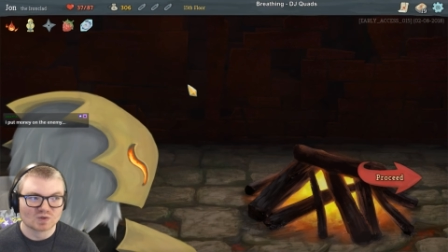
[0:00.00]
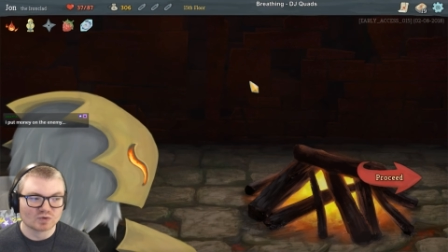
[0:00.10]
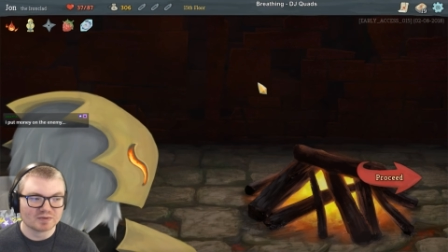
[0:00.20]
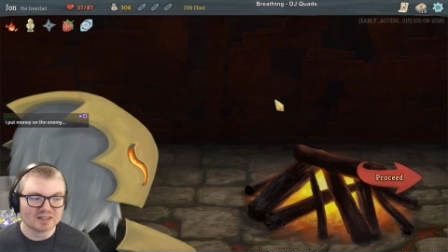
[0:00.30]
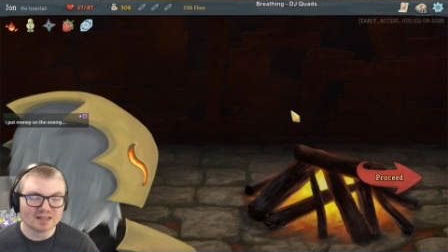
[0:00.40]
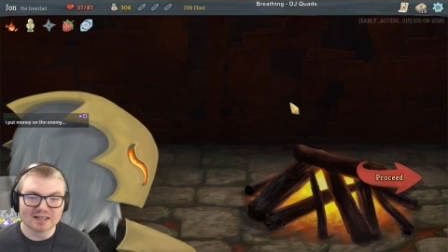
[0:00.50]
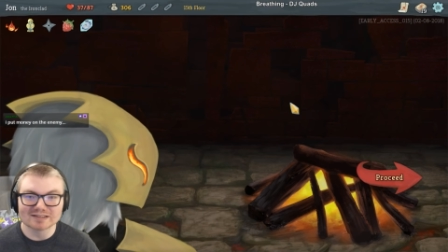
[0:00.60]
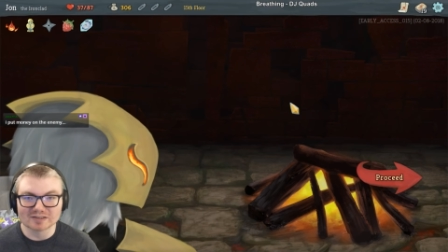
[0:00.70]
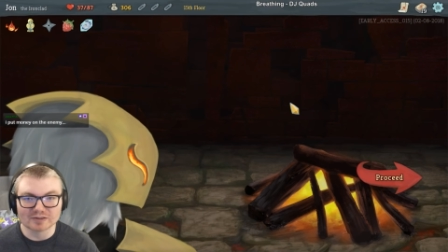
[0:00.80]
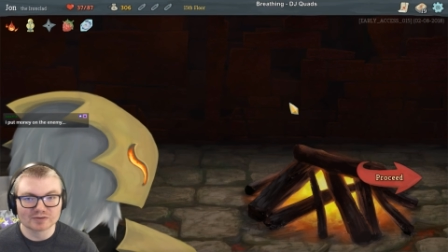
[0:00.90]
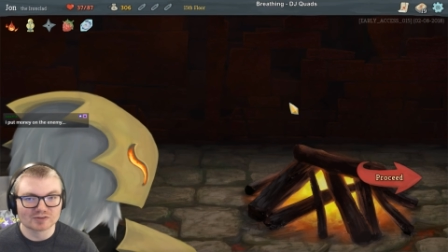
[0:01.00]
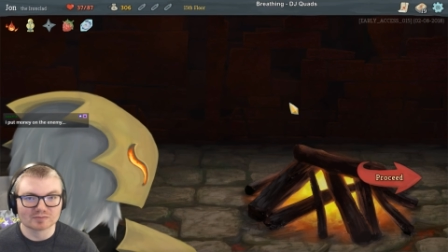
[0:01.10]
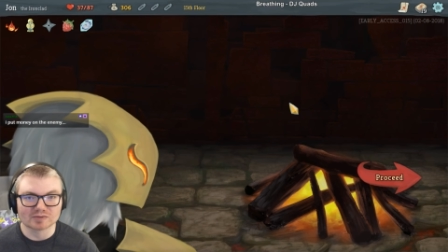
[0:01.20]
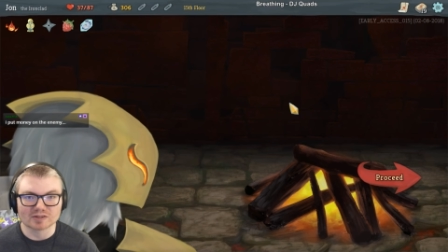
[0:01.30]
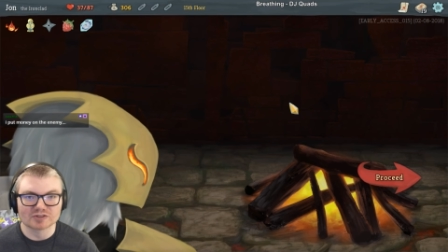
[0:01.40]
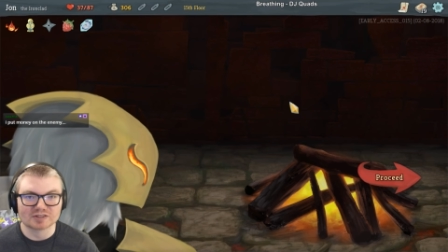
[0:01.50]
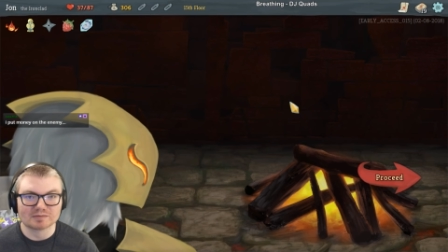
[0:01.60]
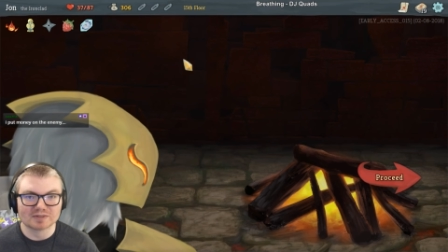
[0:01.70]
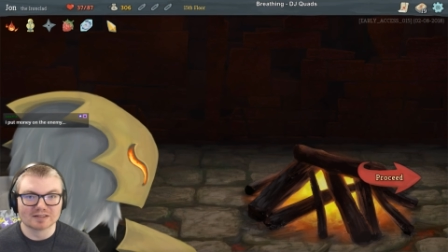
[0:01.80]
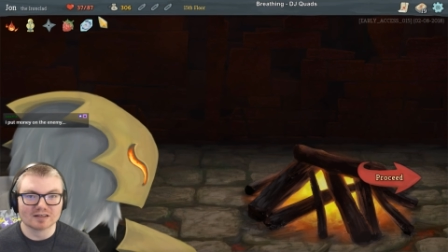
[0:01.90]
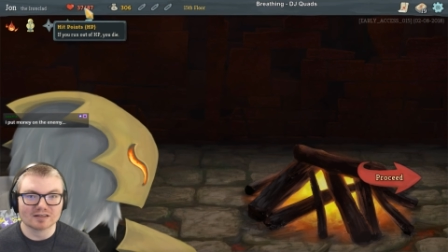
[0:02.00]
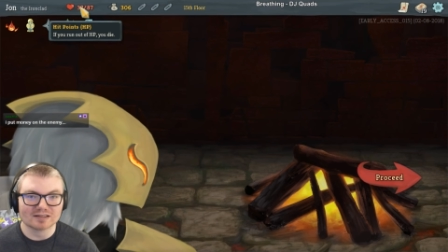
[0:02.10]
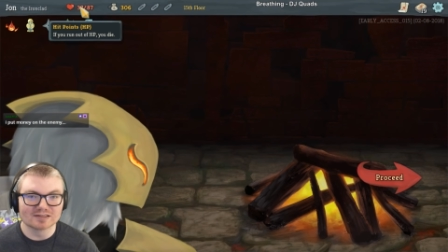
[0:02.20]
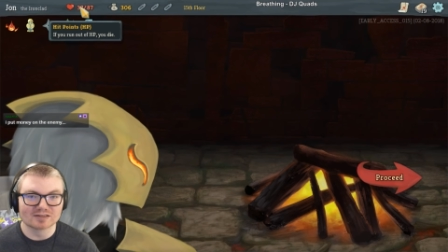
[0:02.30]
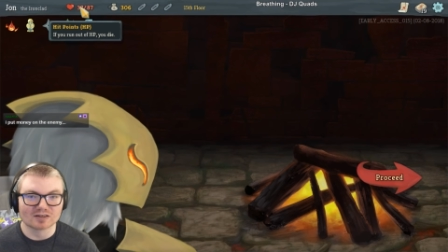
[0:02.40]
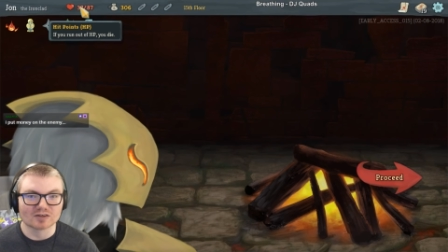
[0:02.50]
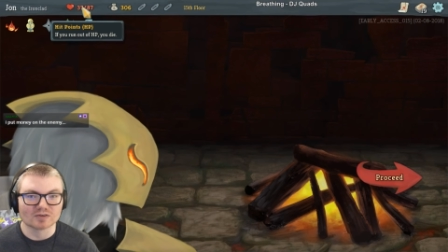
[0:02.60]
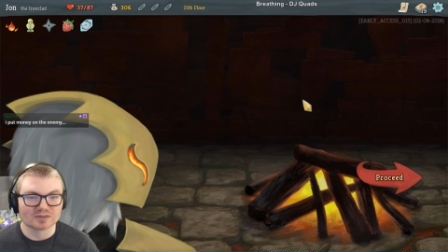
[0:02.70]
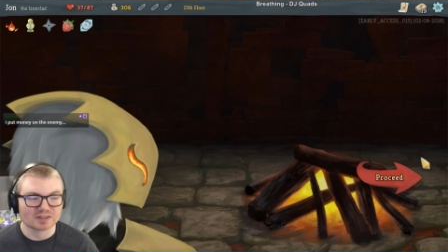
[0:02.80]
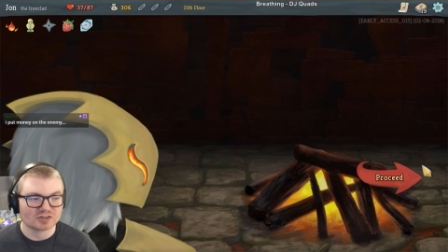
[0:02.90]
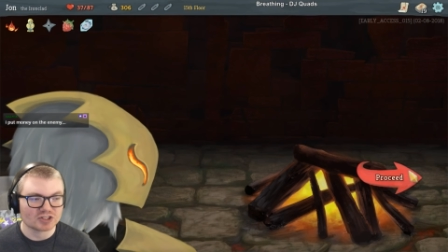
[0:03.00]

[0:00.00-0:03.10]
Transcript: Would have been nice to go to a merchant, but th this is our only